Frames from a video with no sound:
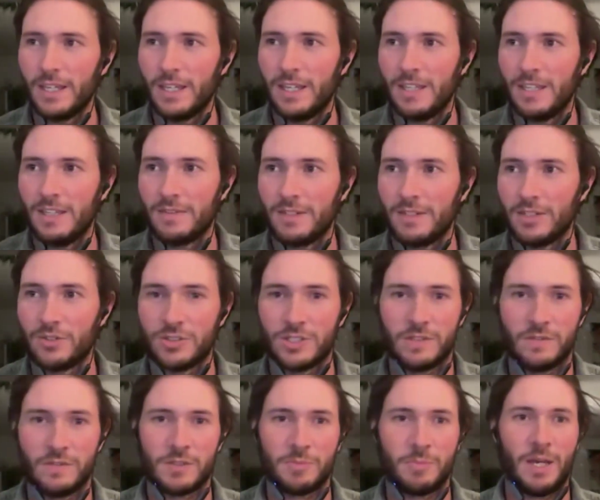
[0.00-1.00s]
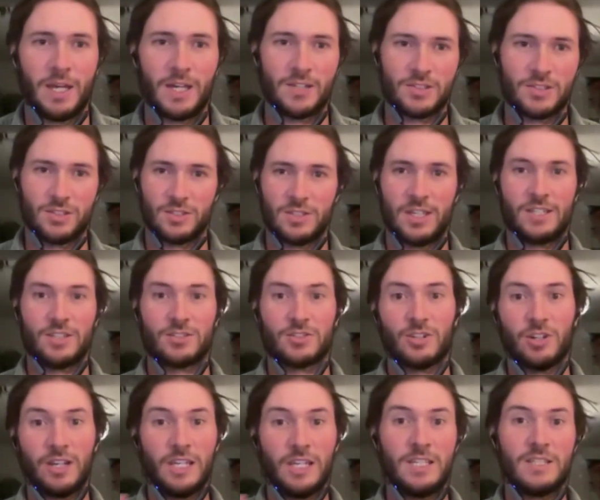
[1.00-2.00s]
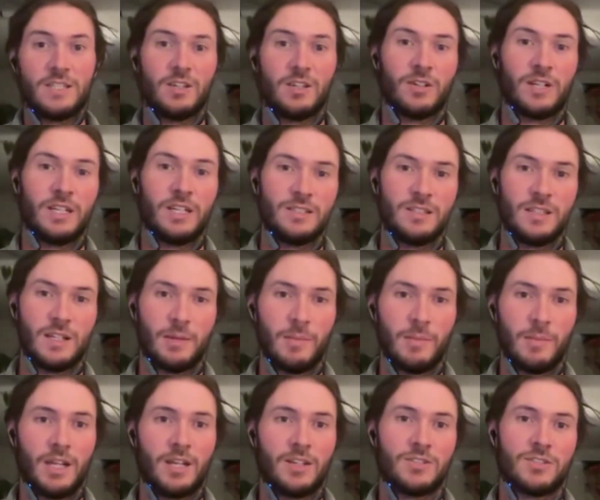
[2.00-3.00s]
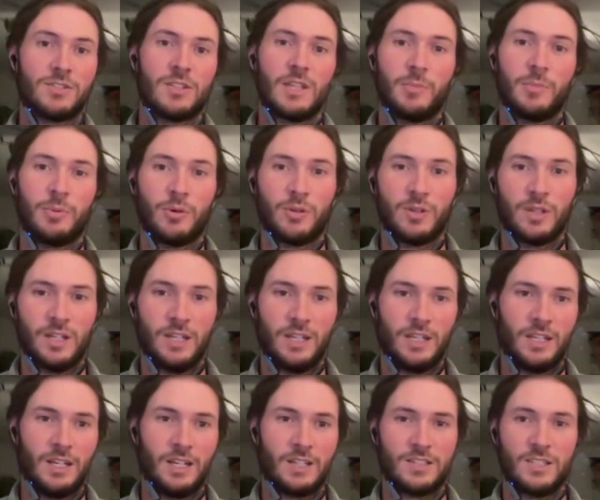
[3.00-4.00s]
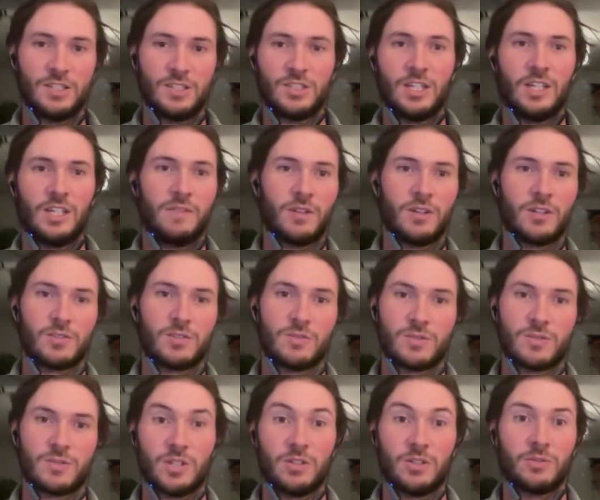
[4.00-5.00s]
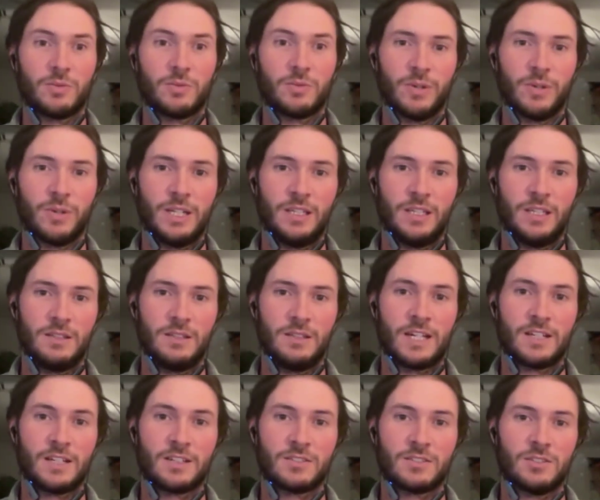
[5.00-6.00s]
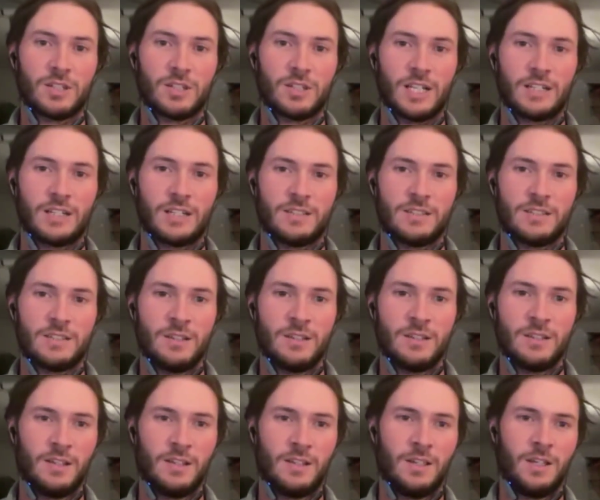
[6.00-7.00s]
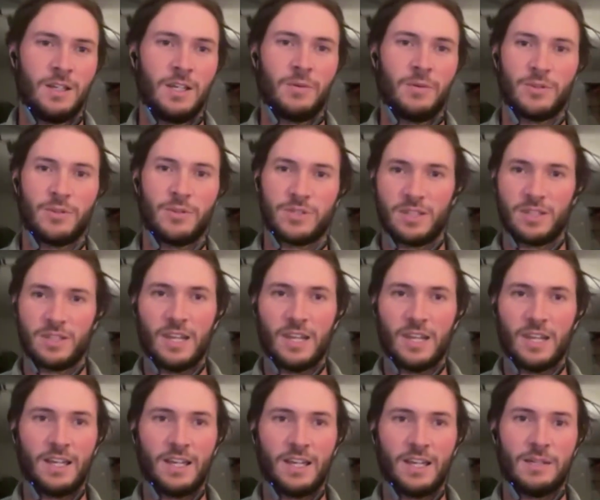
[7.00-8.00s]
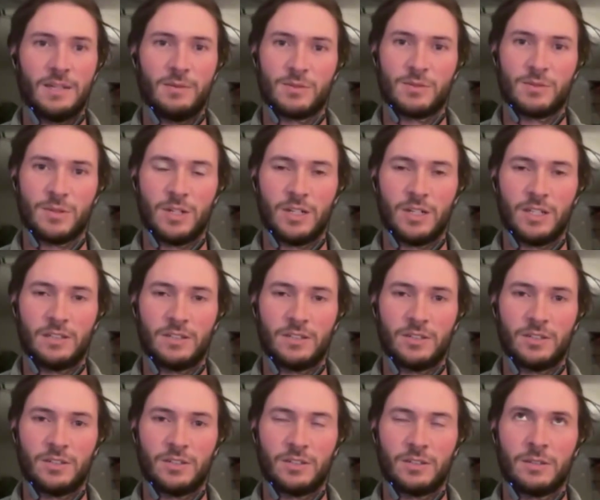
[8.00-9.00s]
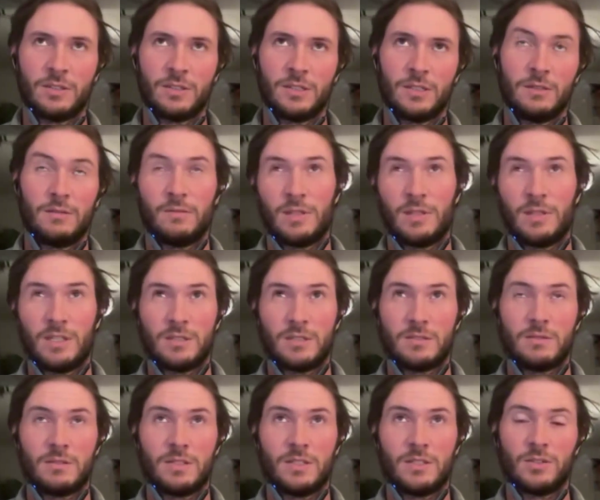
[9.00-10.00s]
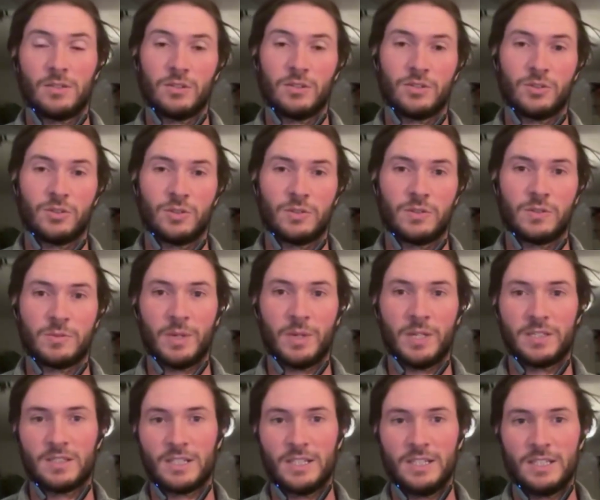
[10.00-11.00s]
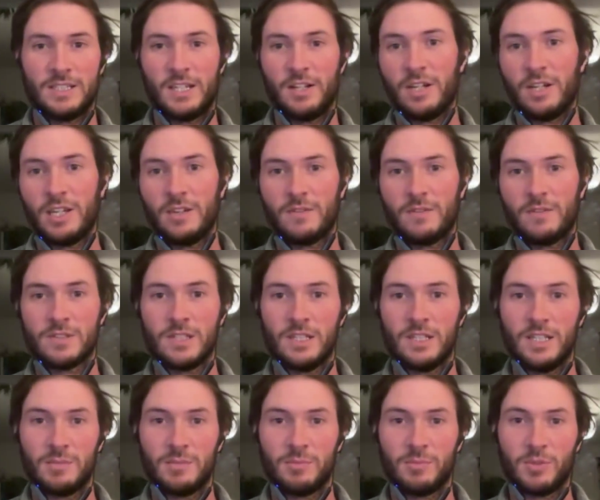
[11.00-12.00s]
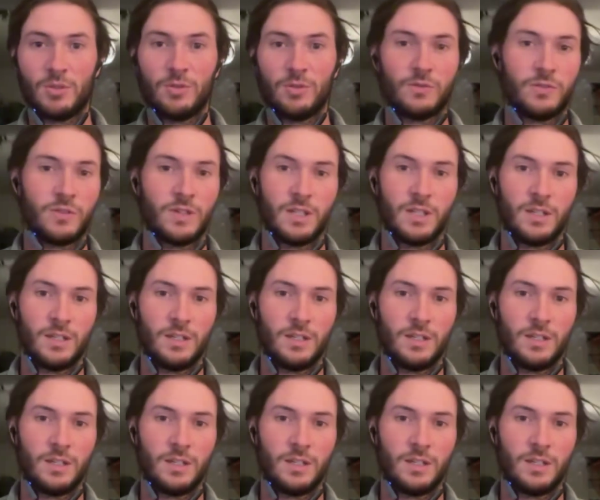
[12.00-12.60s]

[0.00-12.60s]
evolution of his pastures, they just got easier and easier to manage, to the point that he could actually achieve those results with really young stock classes. Whereas at the start, he was reliant on his tool of choices, basically dairy heifers that he'd move,